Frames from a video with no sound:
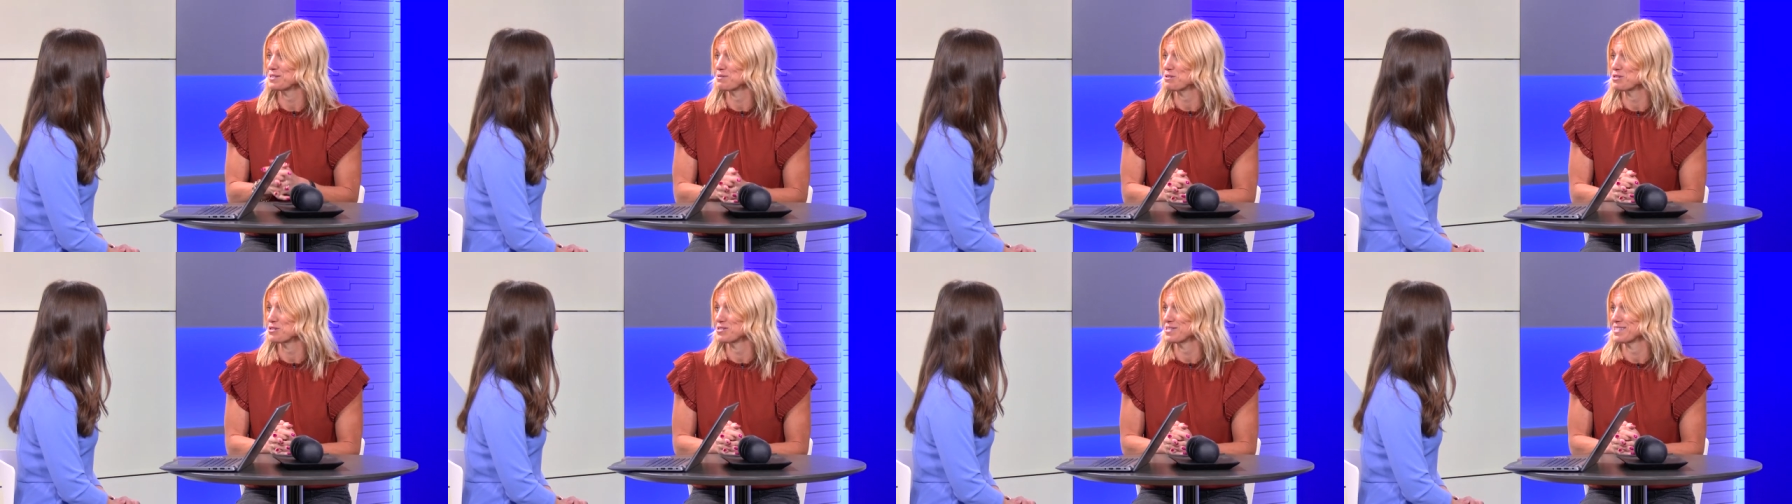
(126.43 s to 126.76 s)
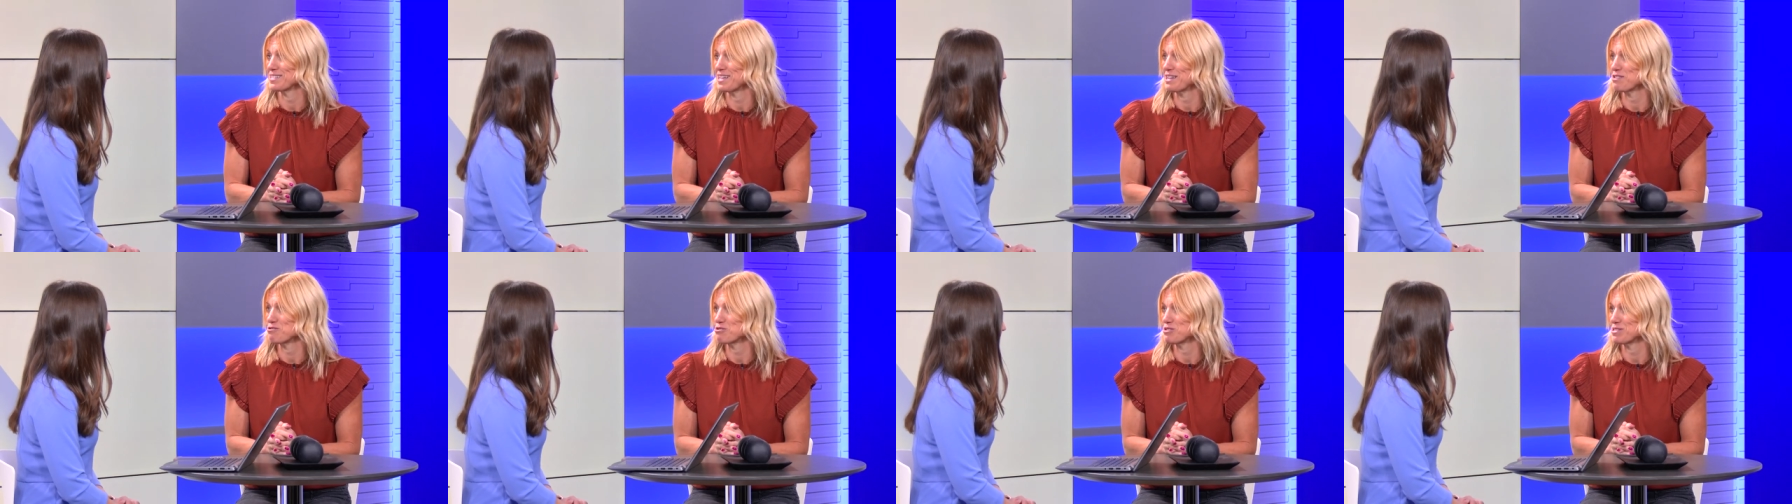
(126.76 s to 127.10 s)
so which is
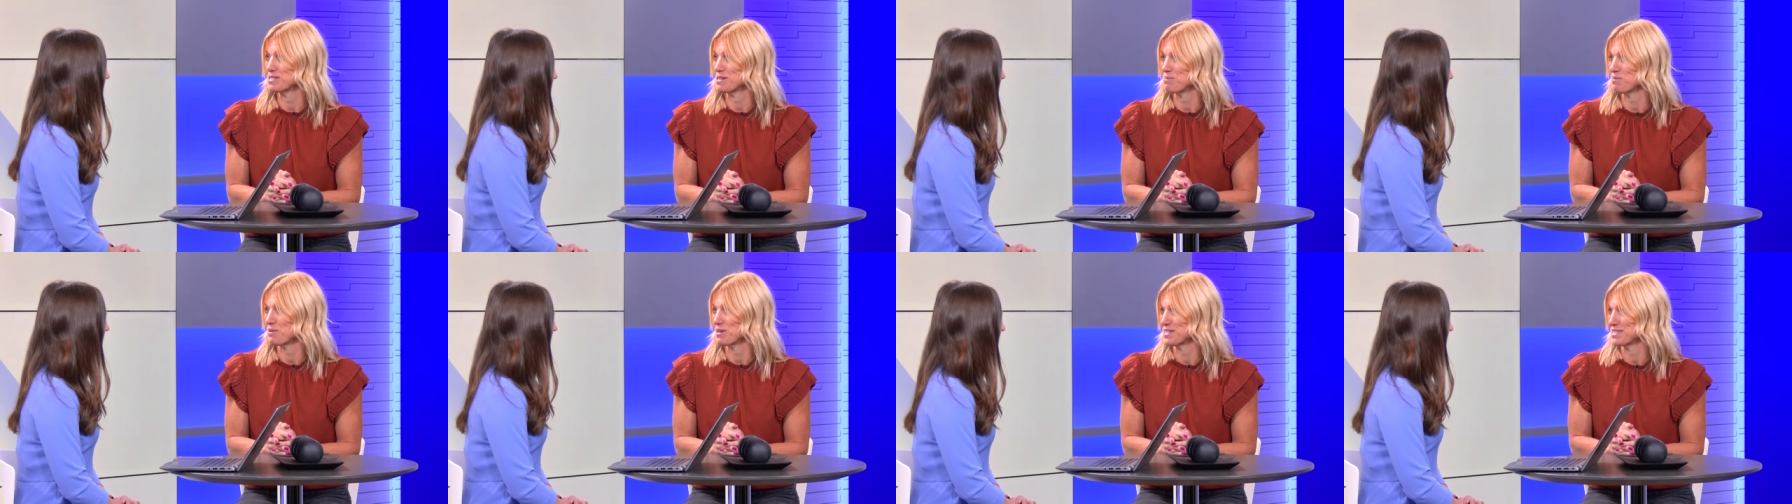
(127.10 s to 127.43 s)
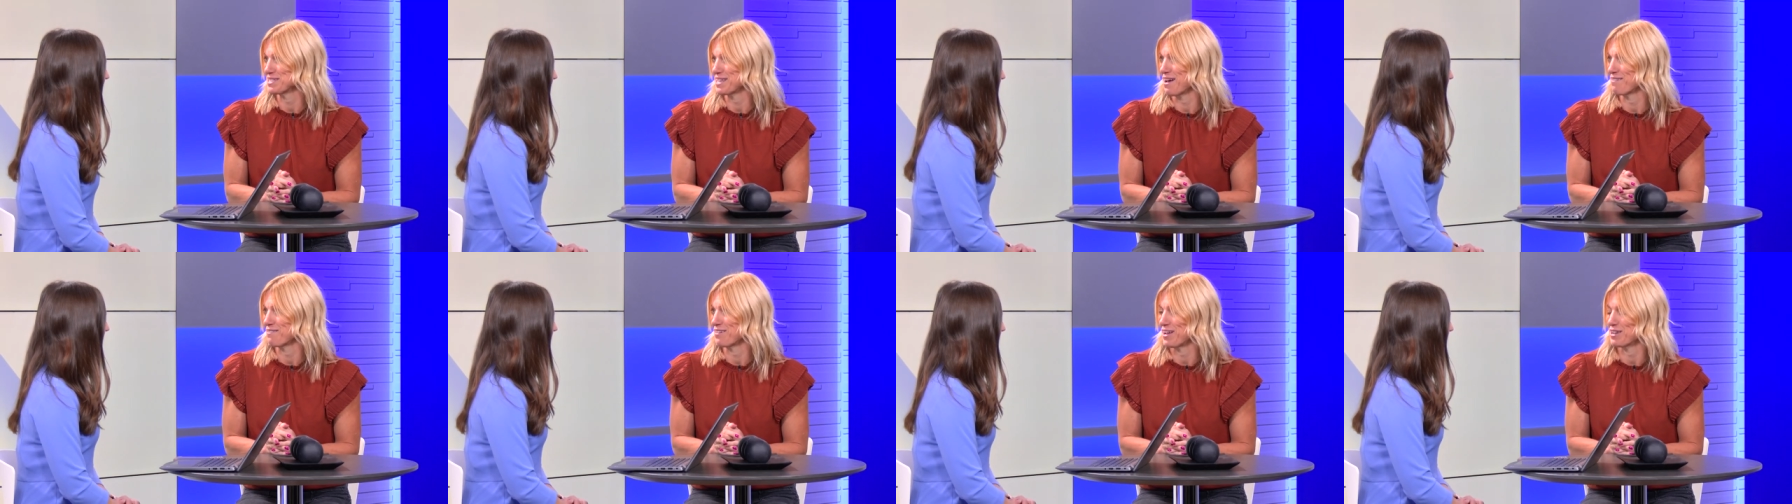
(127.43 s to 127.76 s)
an interesting place
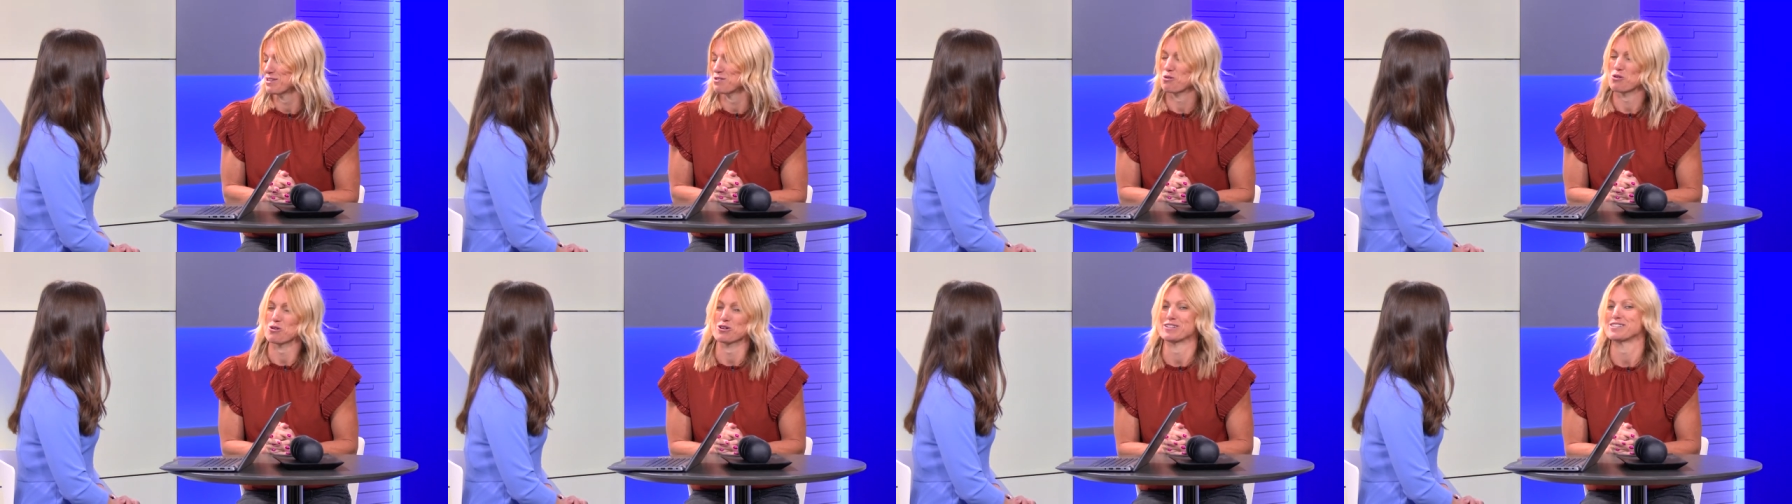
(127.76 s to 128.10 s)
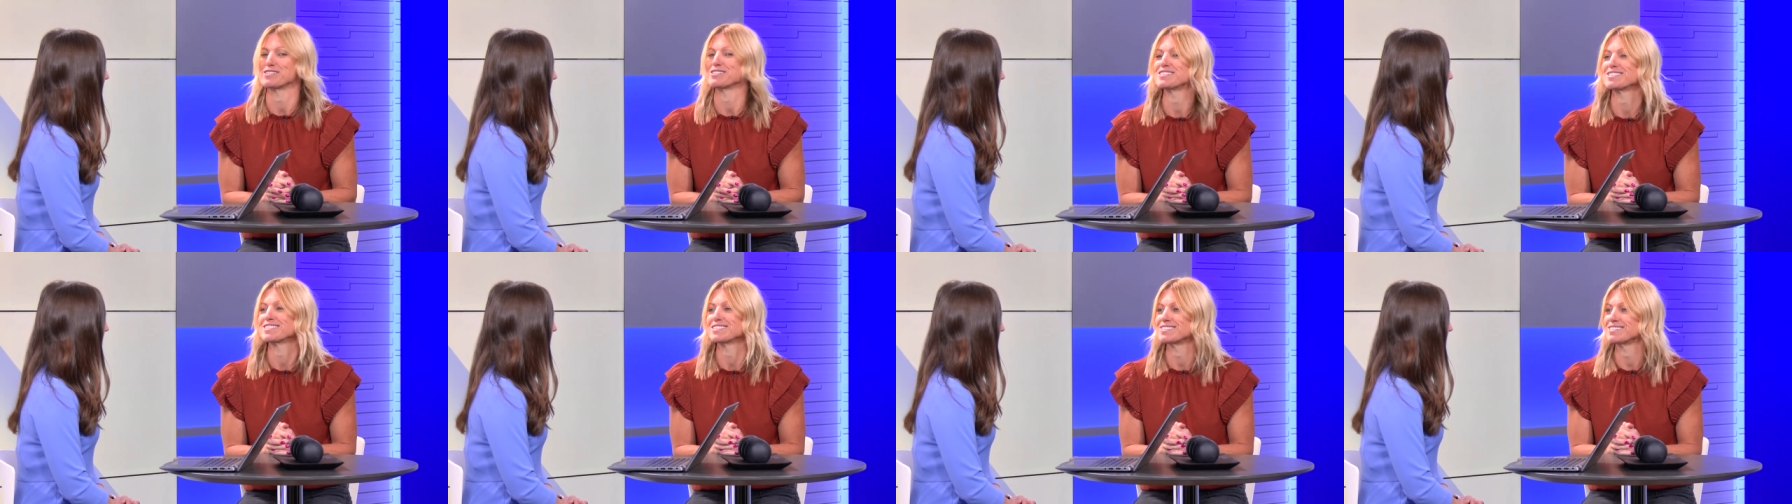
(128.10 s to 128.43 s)
to have a headquarters,